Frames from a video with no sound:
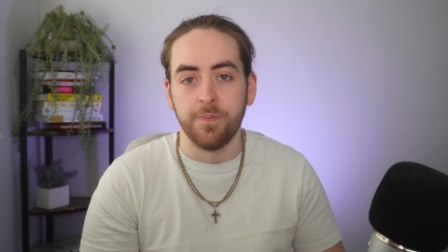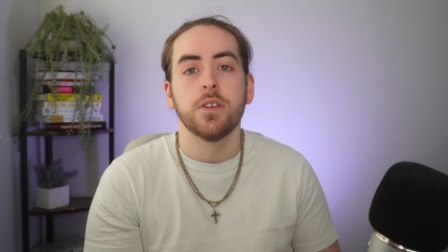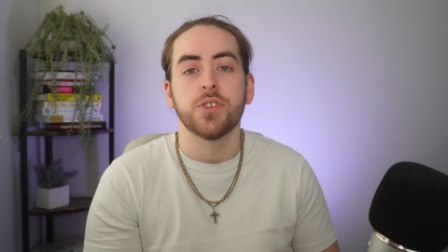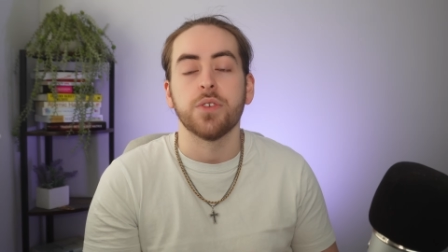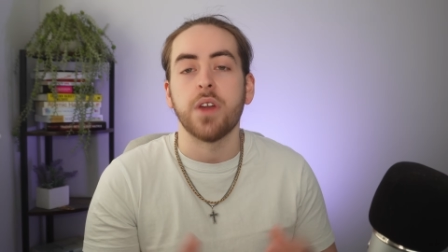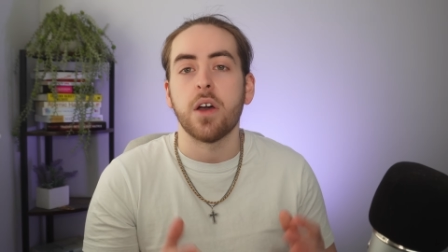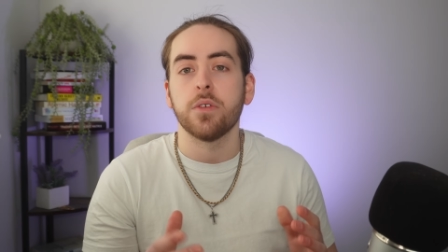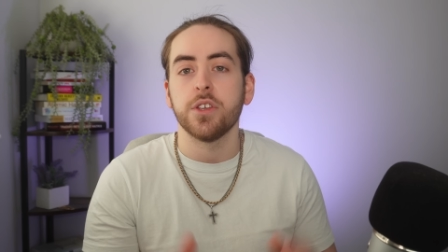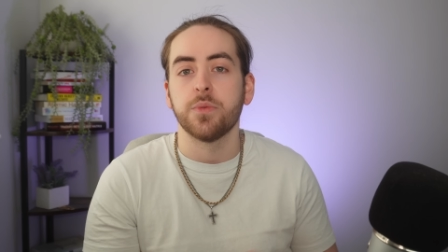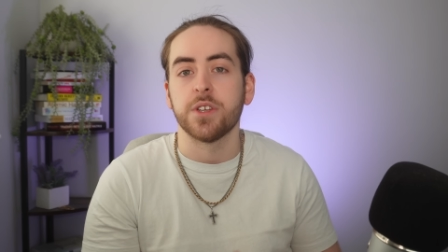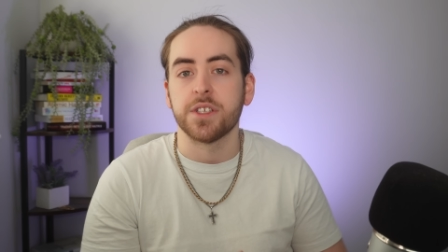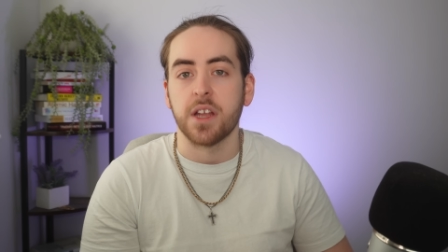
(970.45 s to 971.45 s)
So now that
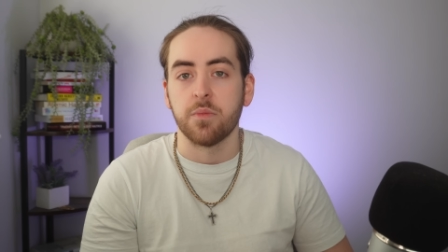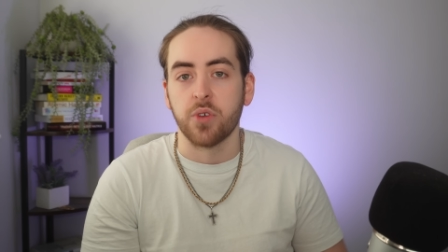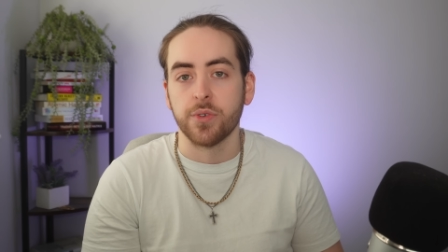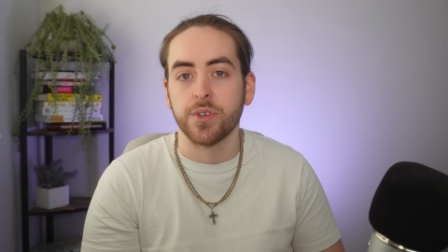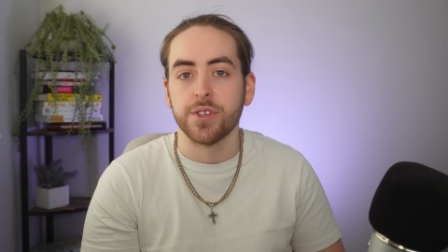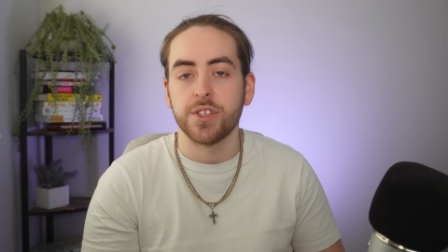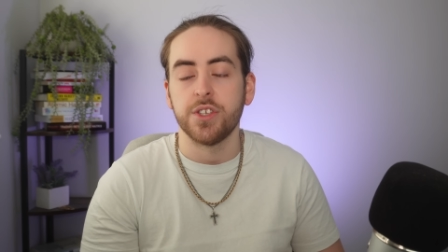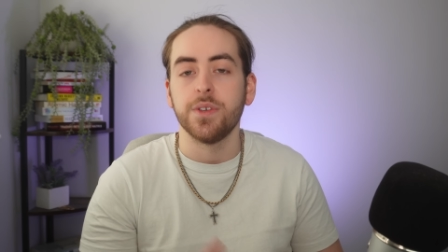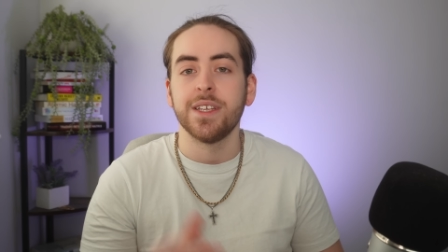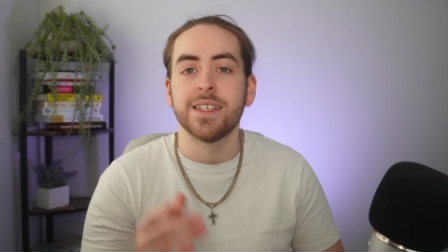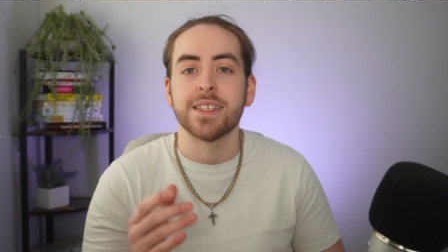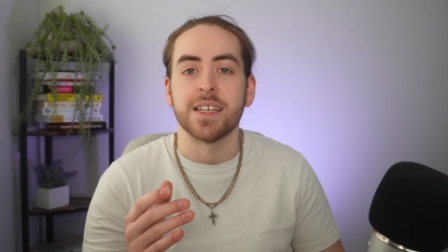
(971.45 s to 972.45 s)
you understand brokers, you
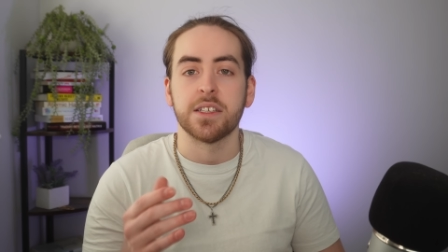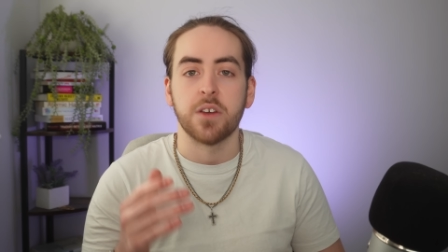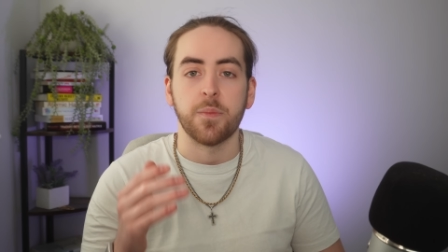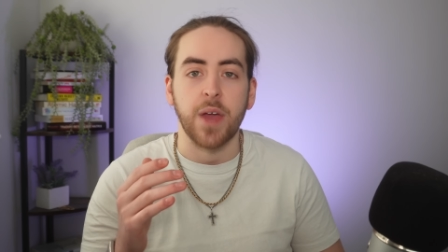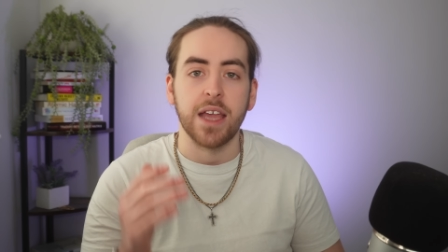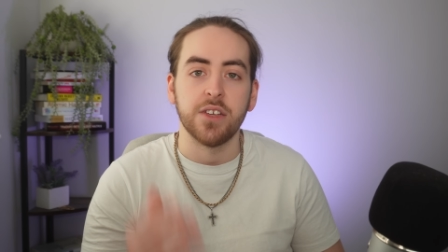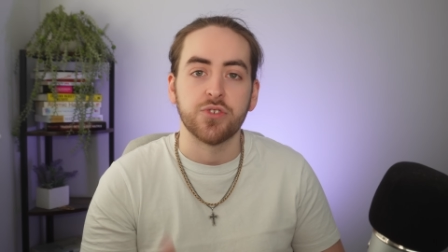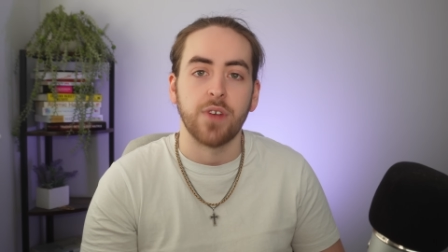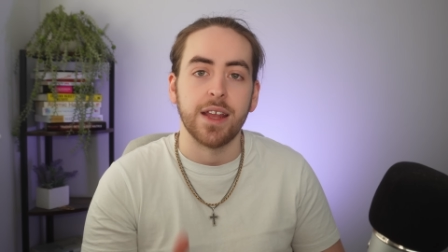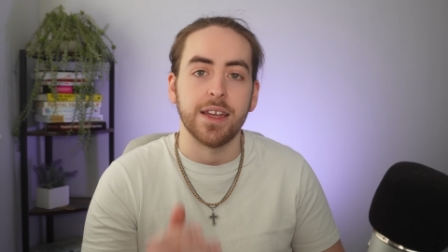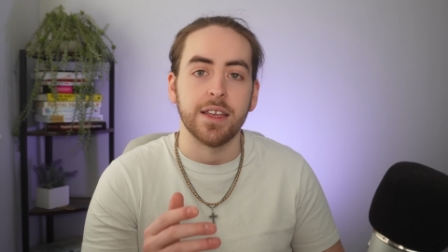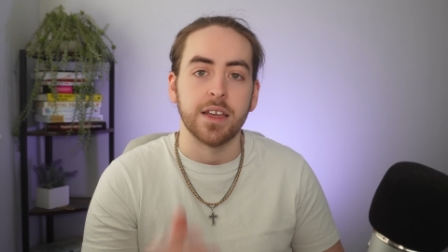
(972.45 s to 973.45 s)
need to set up a
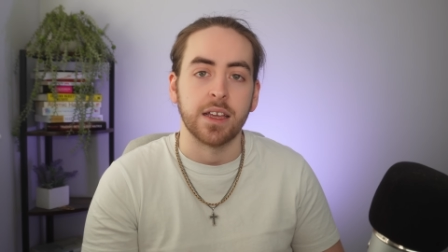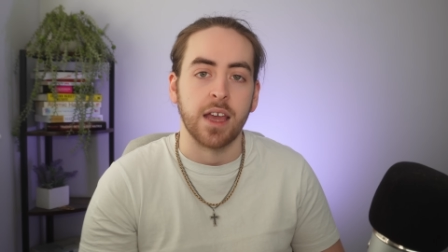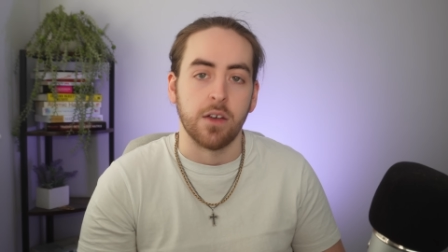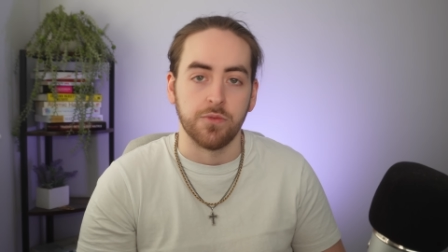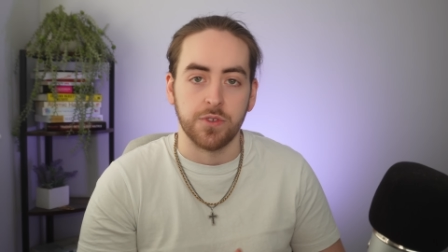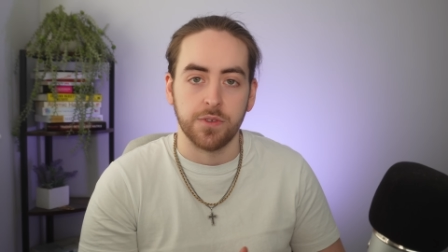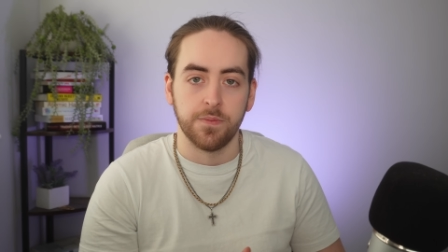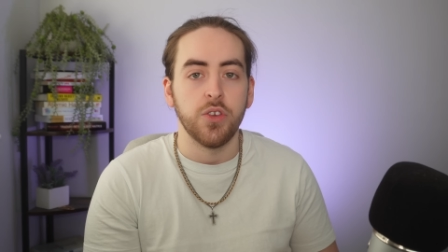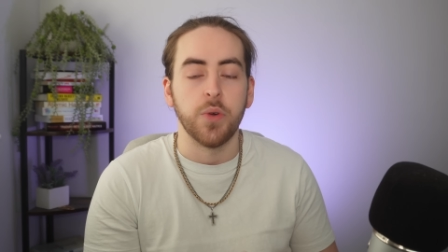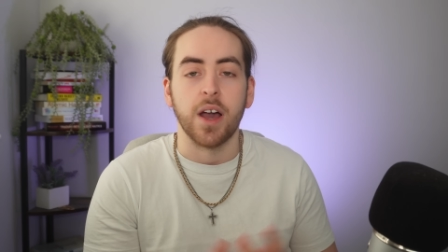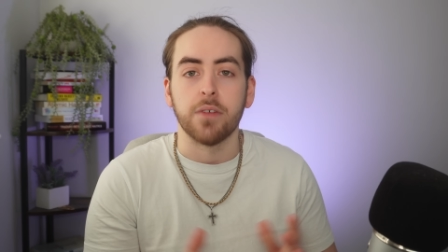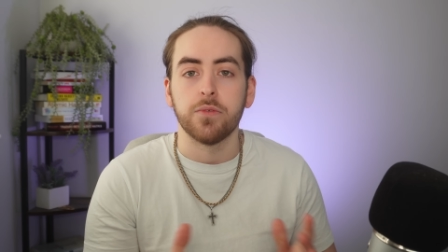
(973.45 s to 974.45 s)
trading account.
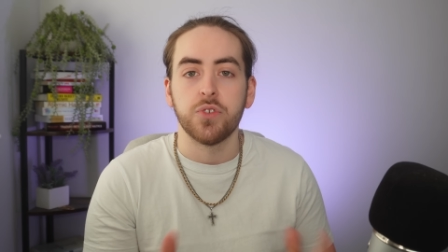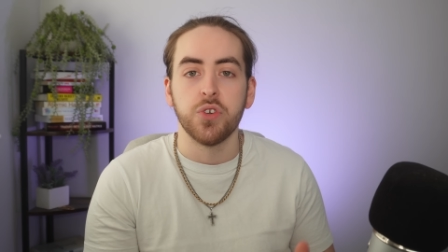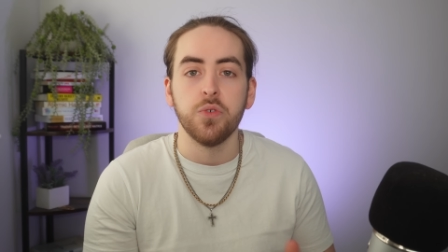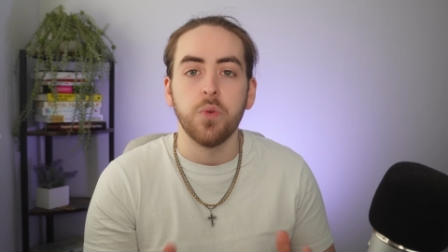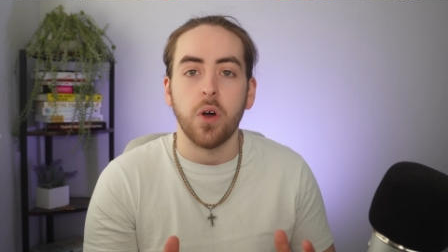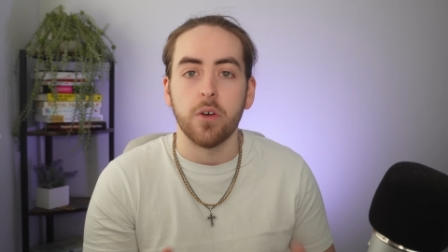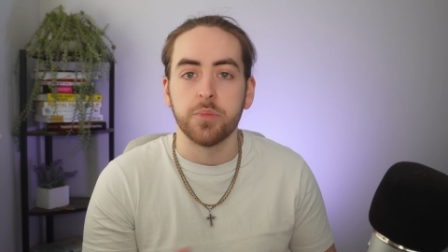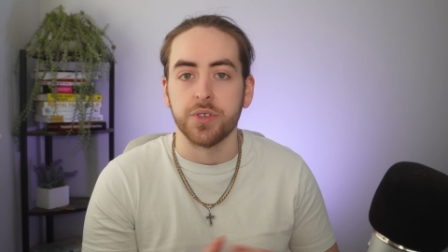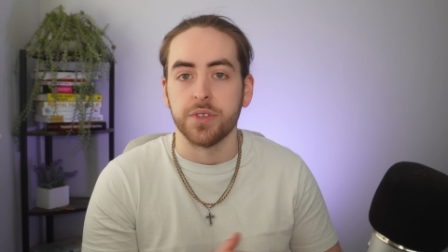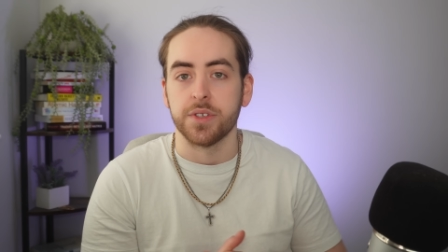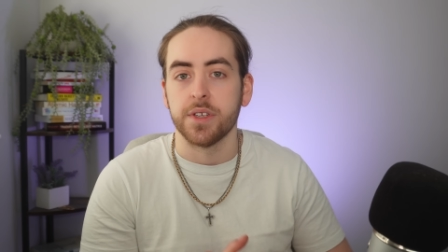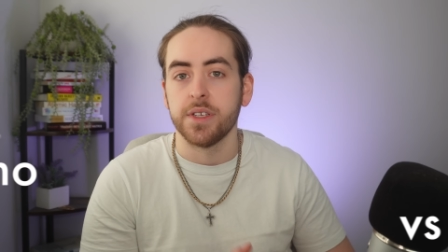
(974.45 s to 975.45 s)
You have two
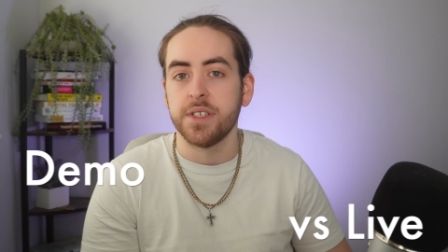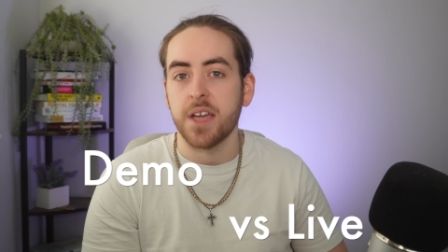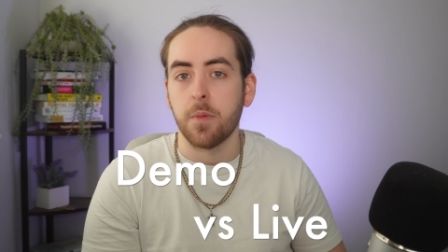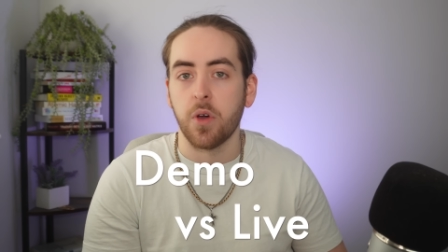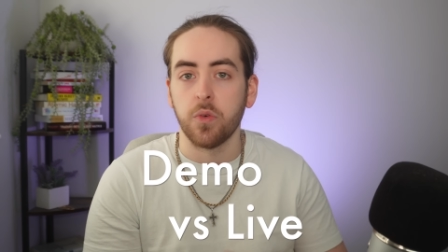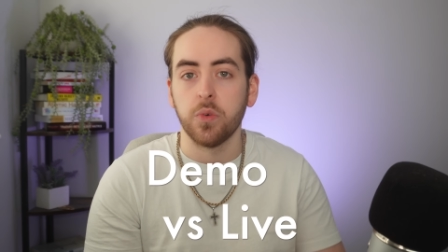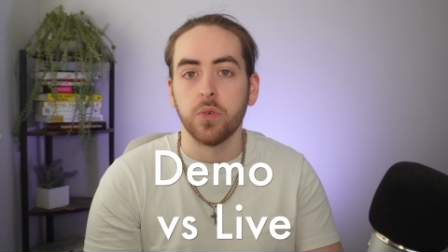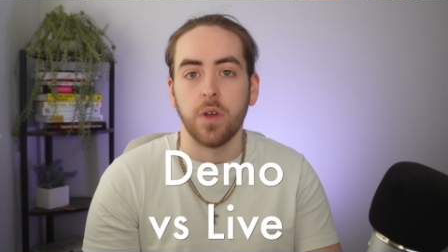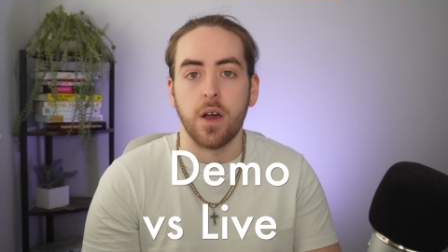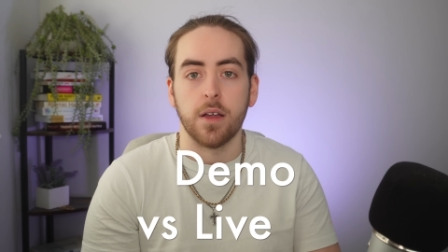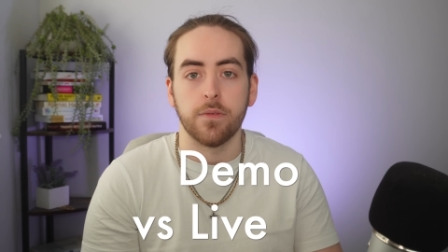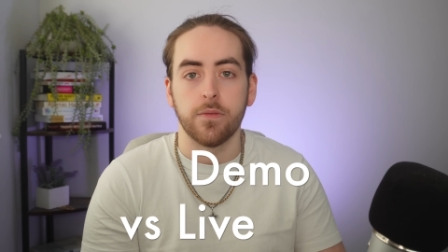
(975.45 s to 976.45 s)
options, demo or
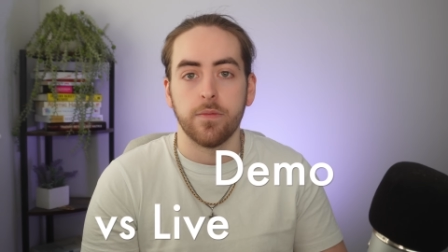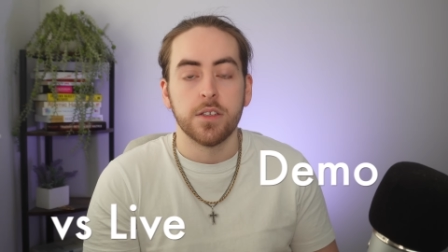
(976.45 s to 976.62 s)
live.